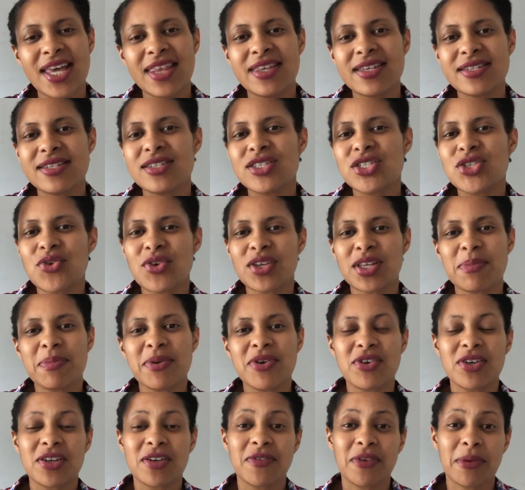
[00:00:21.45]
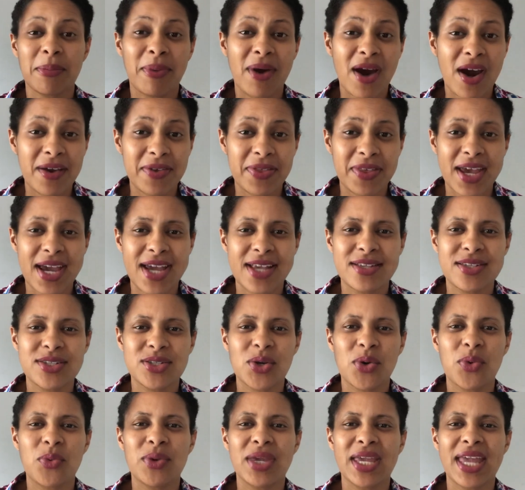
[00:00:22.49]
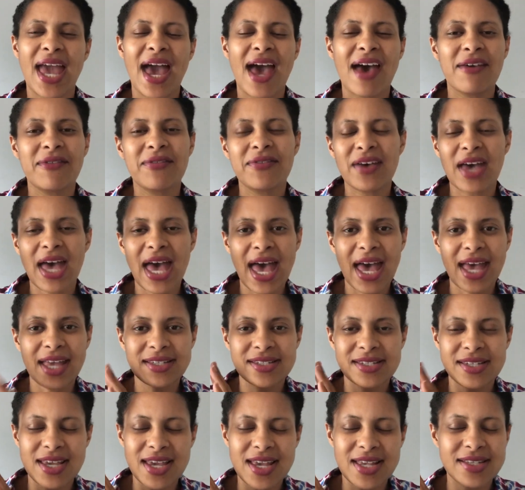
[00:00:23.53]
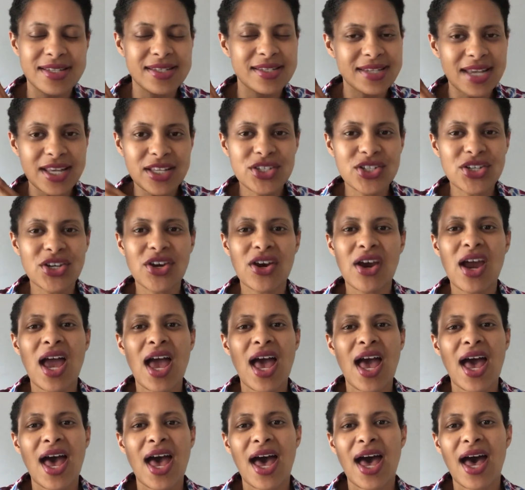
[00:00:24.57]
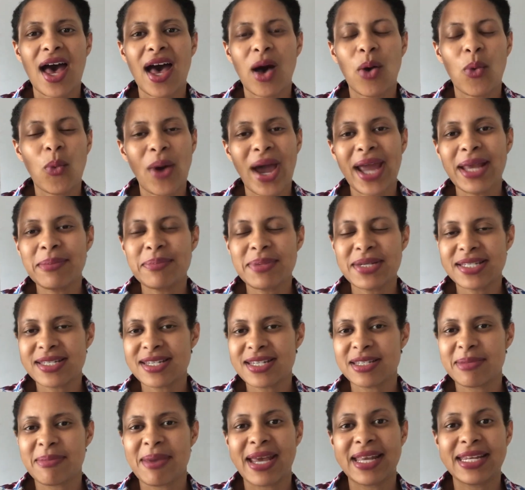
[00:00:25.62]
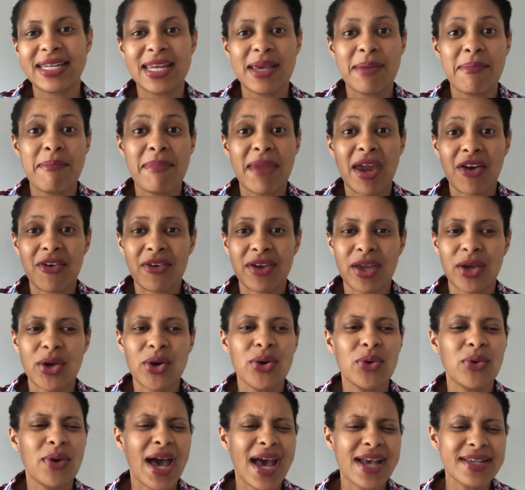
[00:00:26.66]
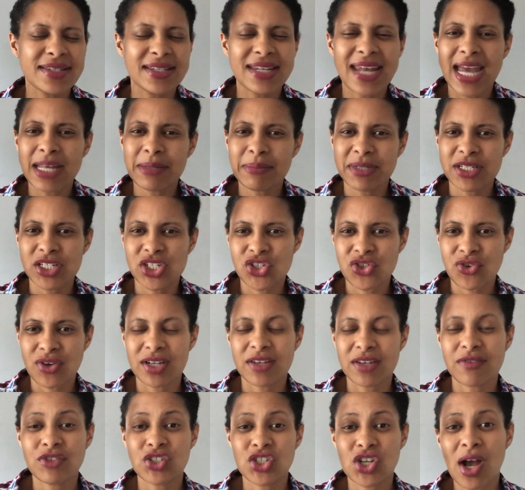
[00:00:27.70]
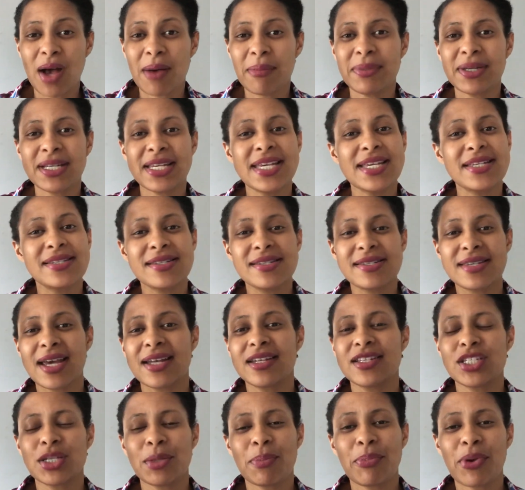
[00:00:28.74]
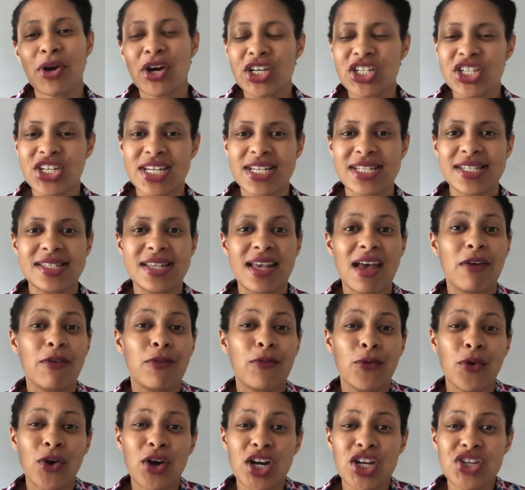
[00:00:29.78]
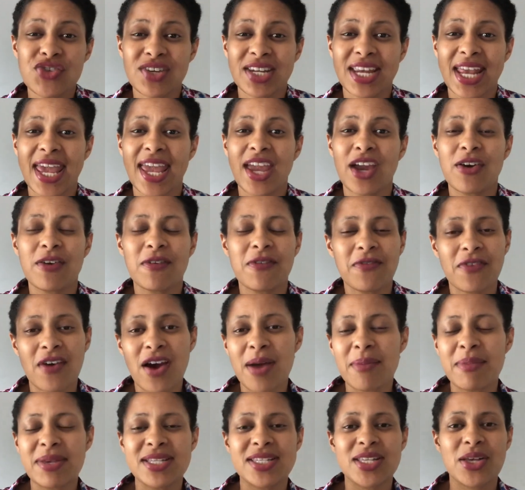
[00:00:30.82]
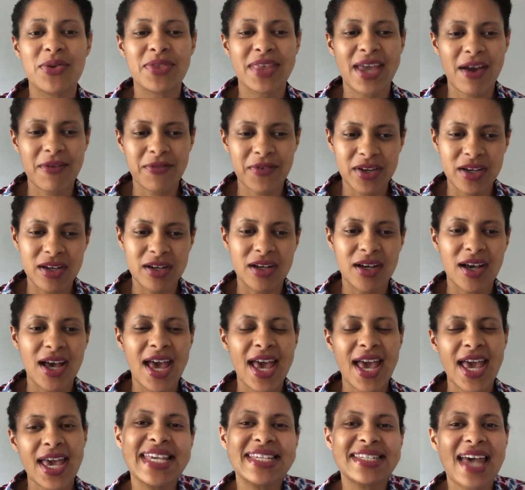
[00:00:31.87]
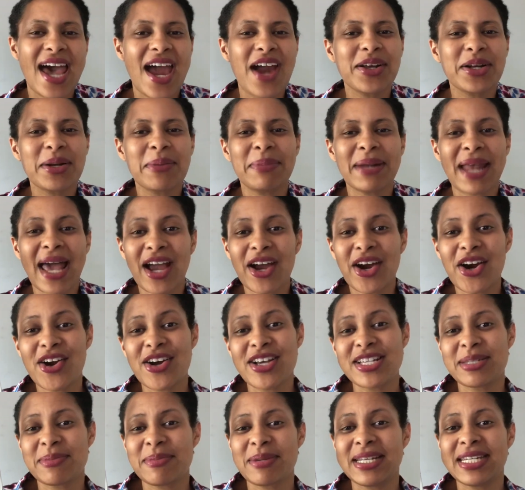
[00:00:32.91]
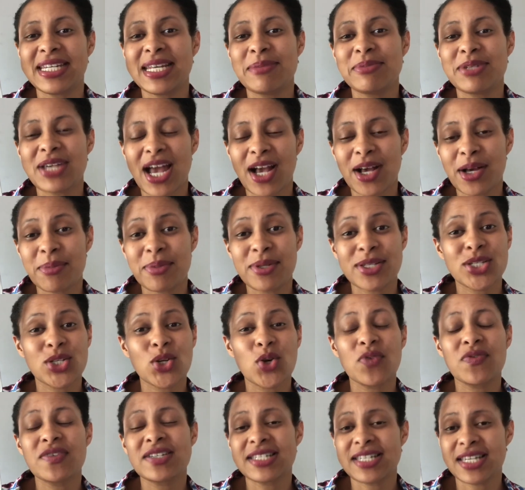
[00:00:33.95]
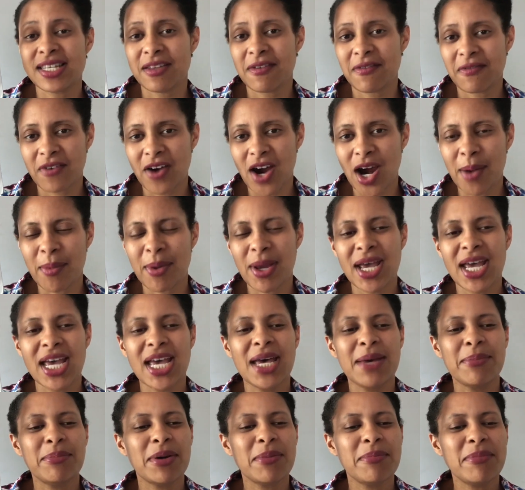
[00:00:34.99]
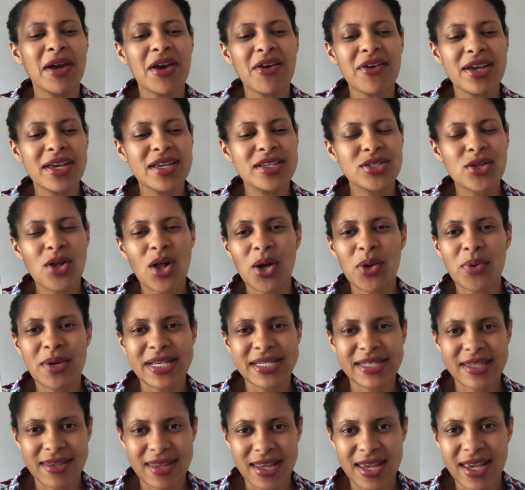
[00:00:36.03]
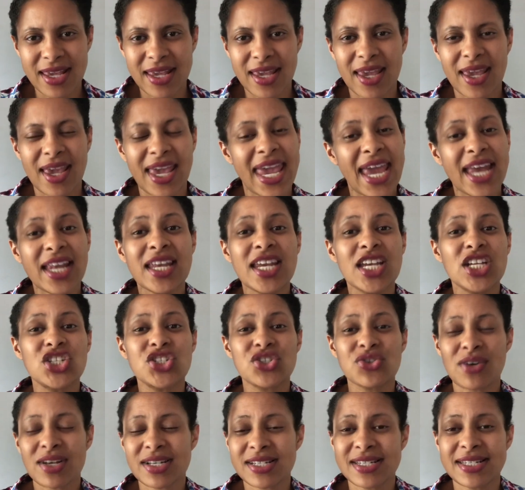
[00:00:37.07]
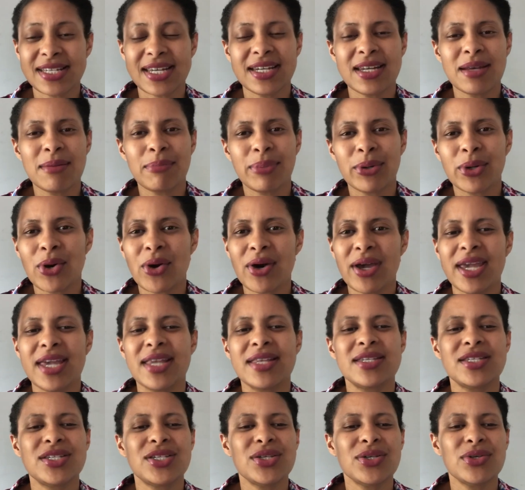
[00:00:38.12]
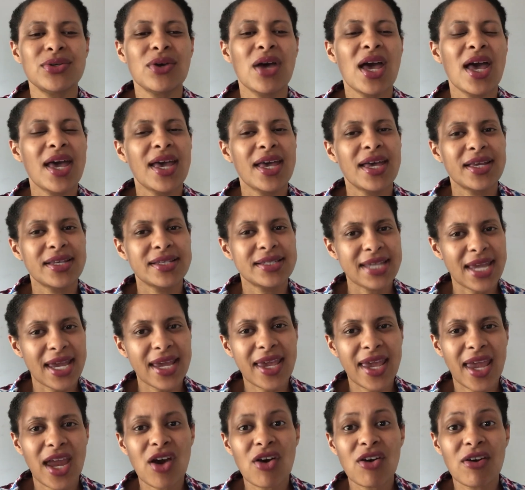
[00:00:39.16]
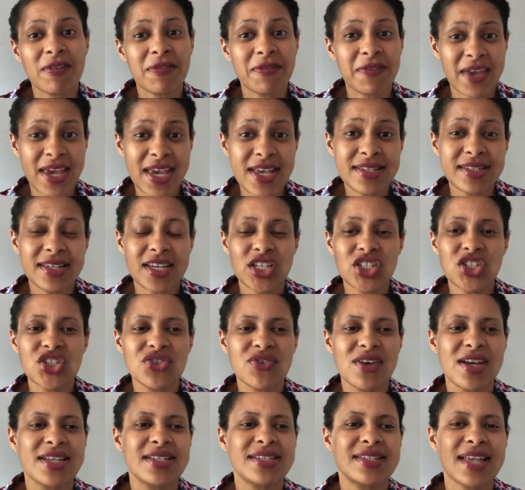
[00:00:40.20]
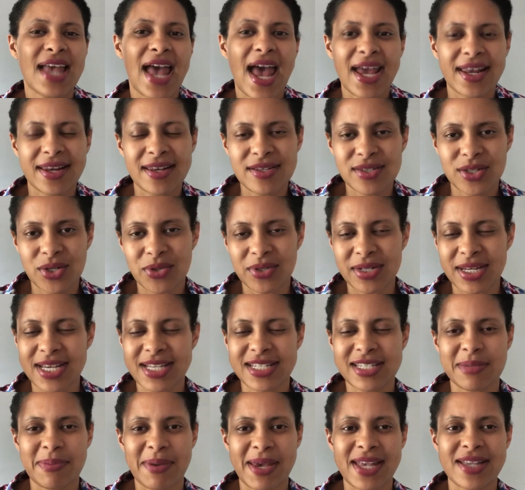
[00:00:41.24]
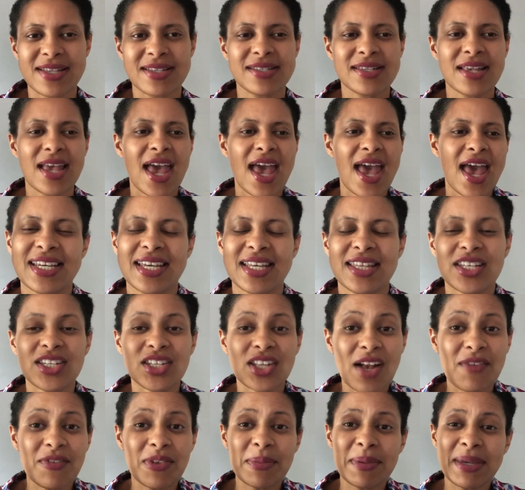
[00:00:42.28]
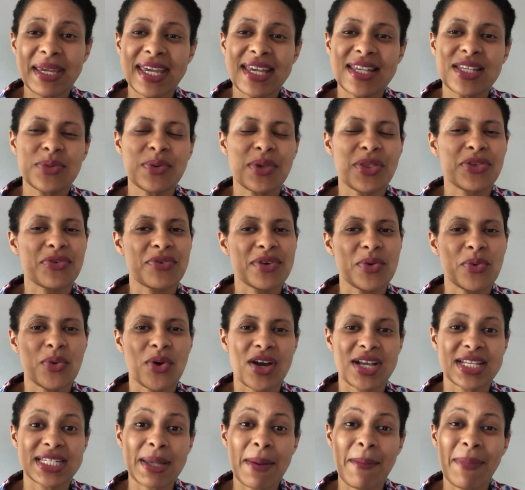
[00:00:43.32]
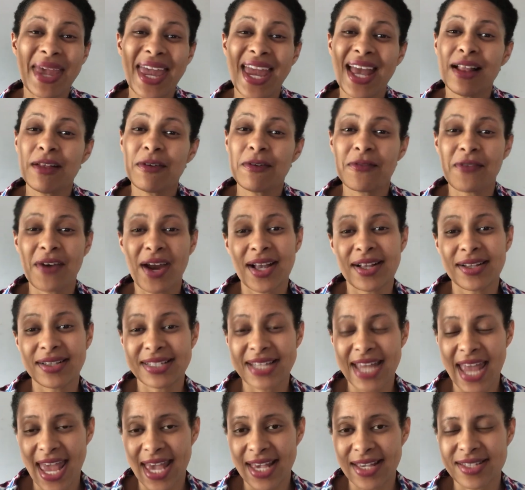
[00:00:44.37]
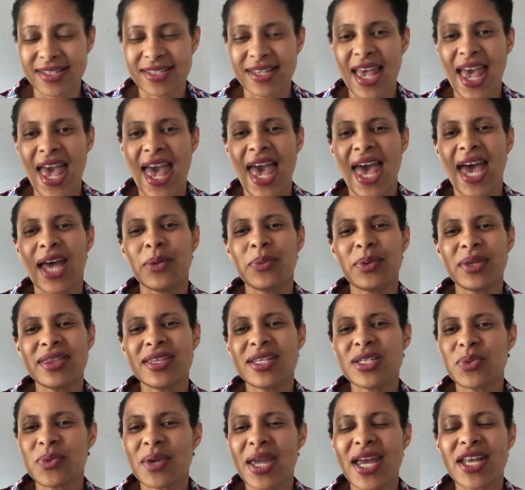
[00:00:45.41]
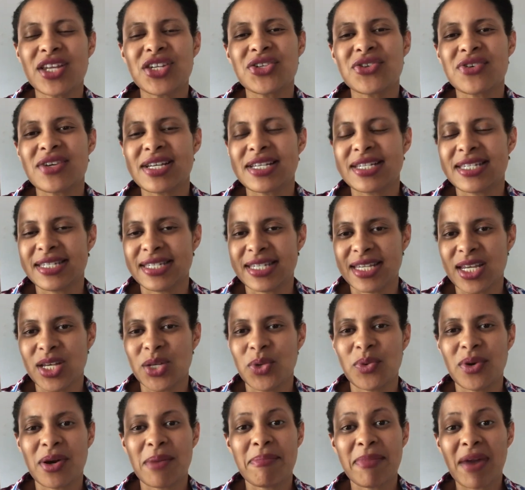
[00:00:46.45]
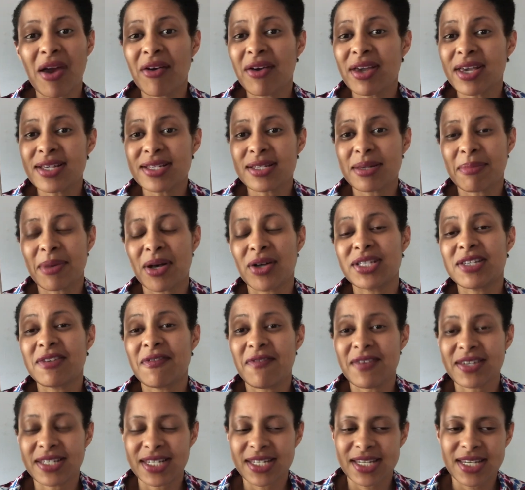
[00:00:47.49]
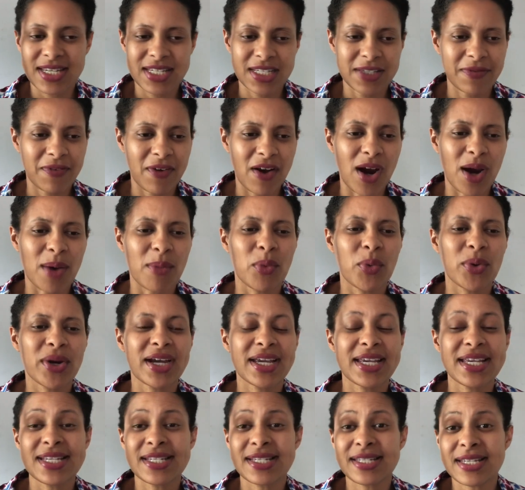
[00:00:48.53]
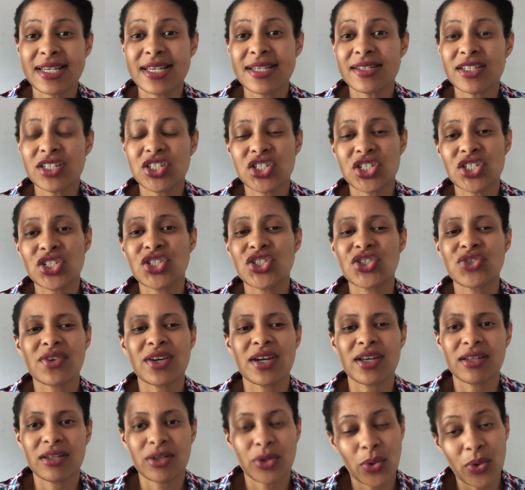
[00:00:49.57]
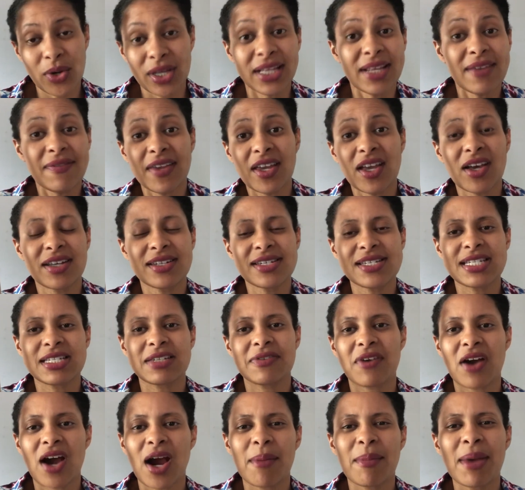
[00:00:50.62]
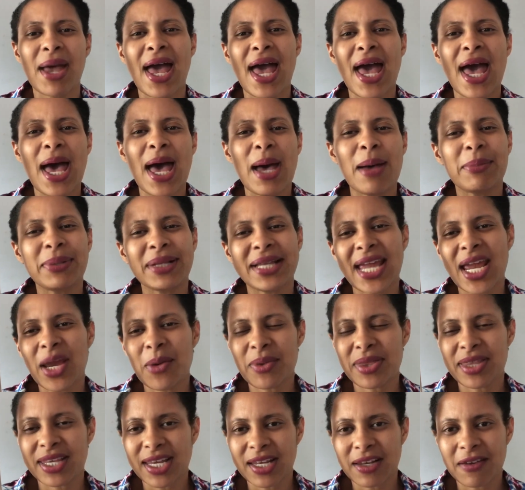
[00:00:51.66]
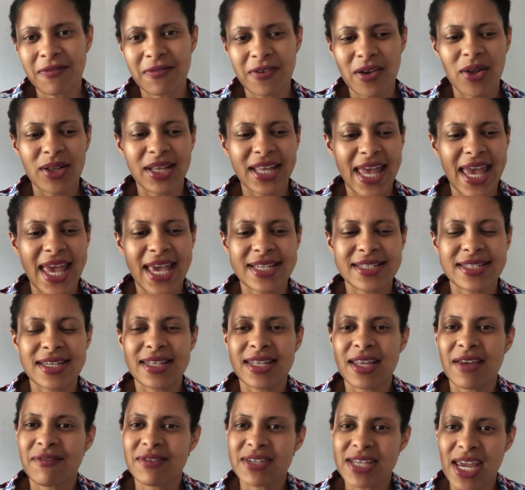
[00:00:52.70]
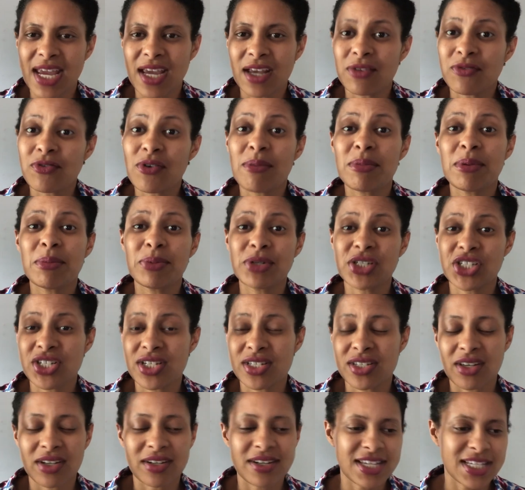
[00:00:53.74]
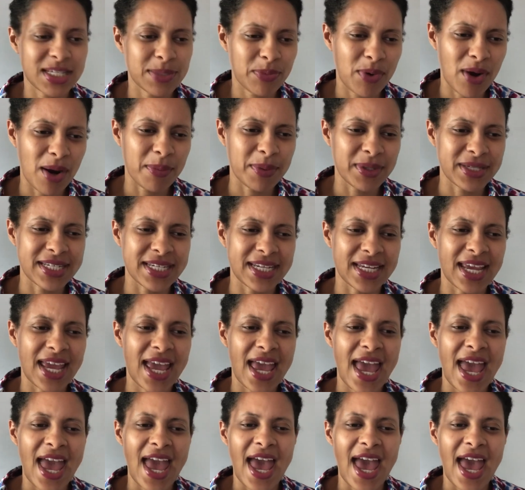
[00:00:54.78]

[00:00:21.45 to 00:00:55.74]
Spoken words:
This is during the period of apartheid, so we have at its center a white businessman named Mering who has an administrative job, but he's decided to purchase a 400-acre farm in South Africa. He's hired a black herdsman named Jacobus to oversee the farm, but Mering is always thinking, can he trust an employee to take care of his interests at his own expense? The novel begins with three words, pale freckled eggs. And with this, we enter a scene where Mering is about to visit his farm, where he sees the children who are living on his farm playing with guinea fowl eggs that they've taken from the bushes on his property.